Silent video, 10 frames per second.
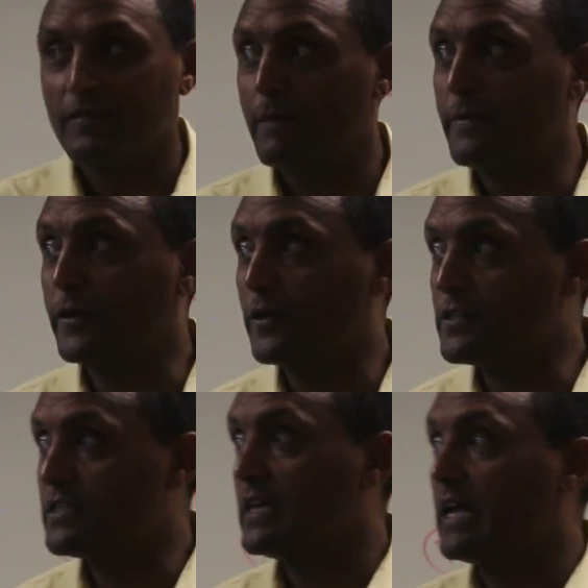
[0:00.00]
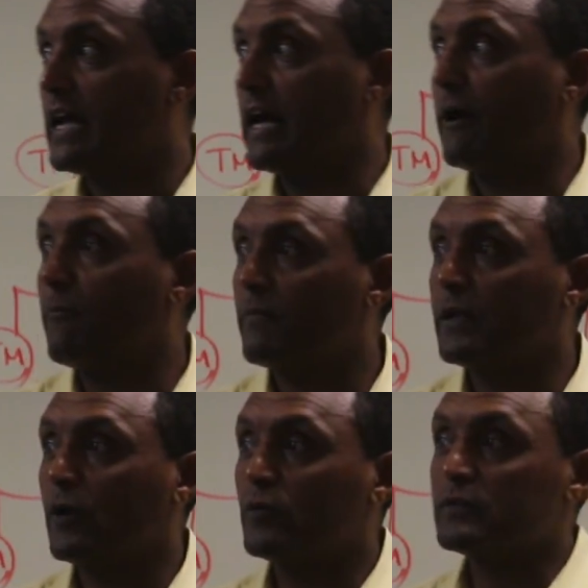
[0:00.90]
Because
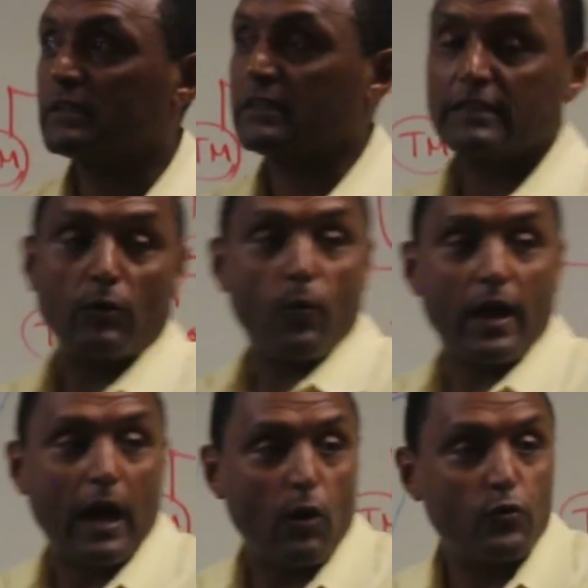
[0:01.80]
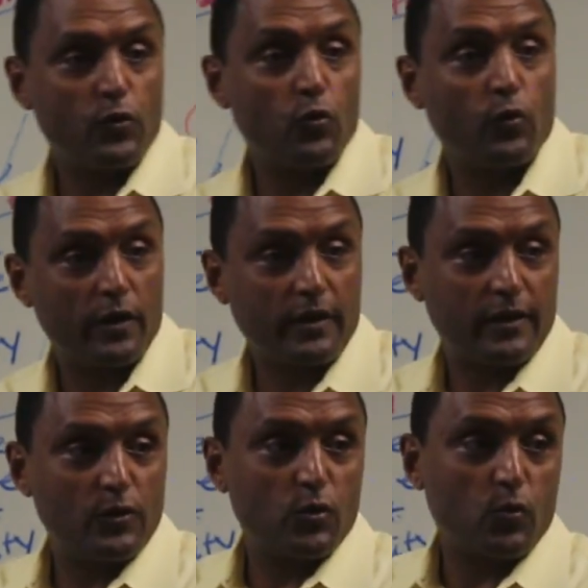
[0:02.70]
the way how you work,
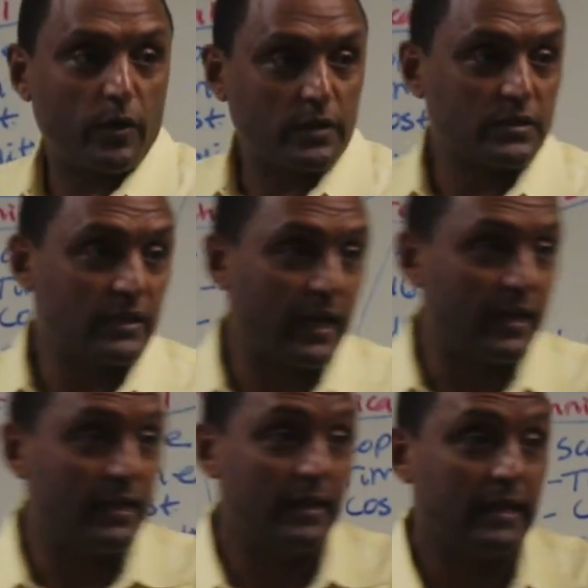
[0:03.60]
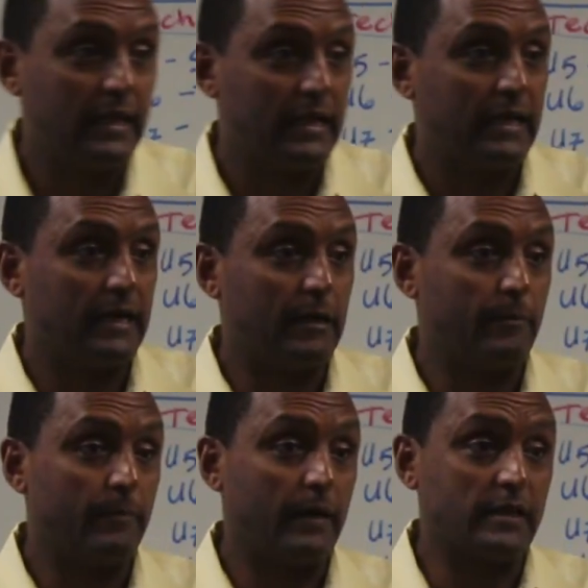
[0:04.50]
your work style,
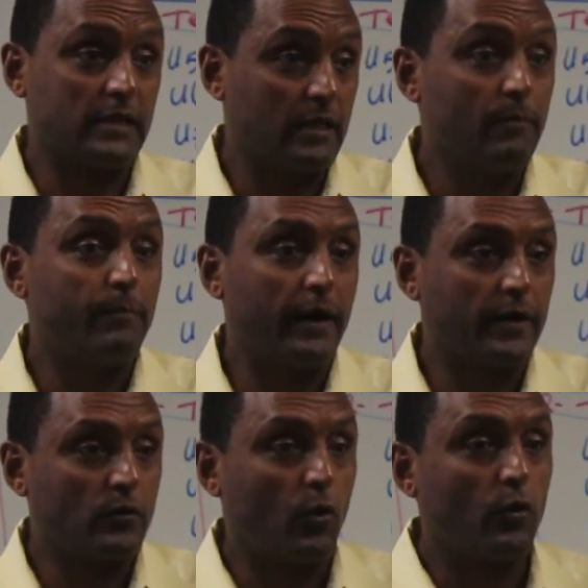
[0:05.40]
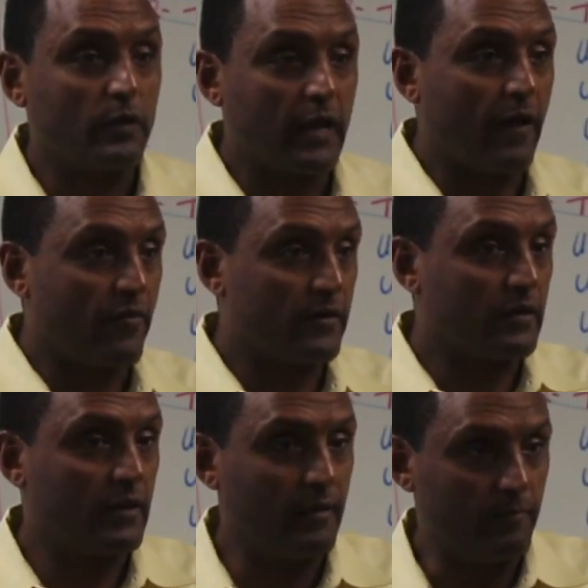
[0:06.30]
has an impact on the other
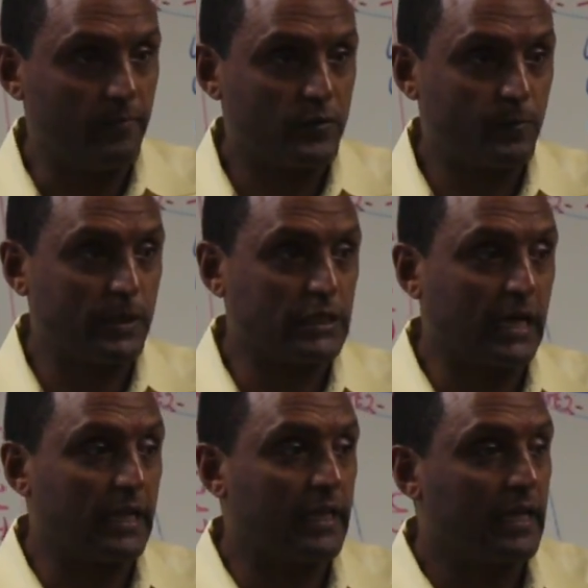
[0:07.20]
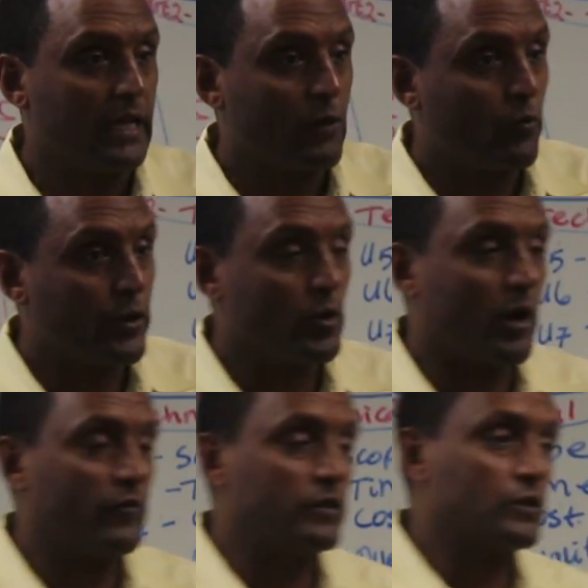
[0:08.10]
team, especially when you
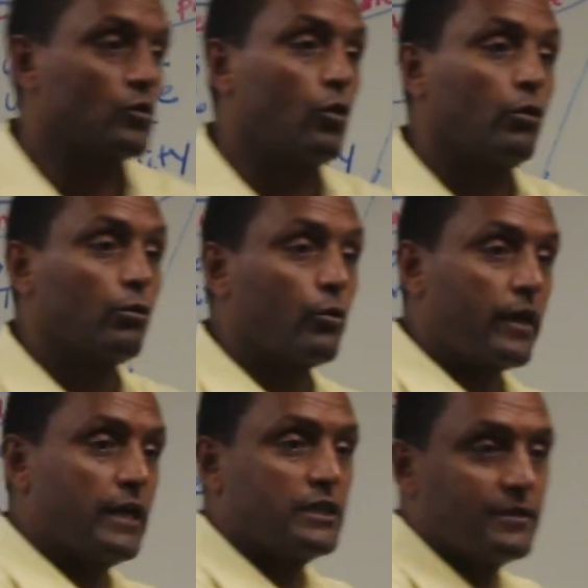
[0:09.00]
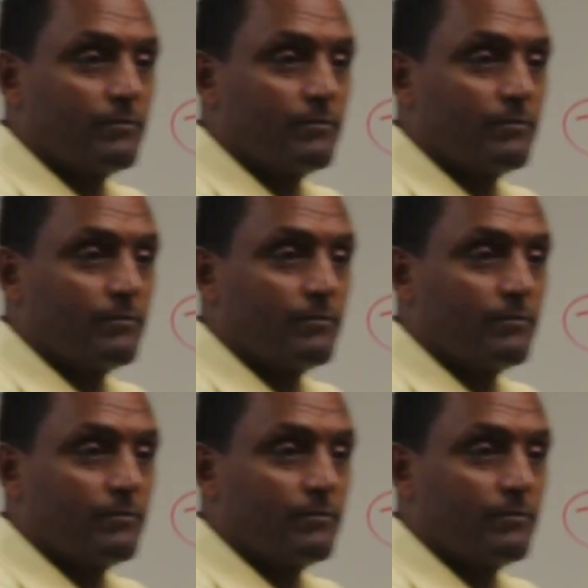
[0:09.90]
have this co-location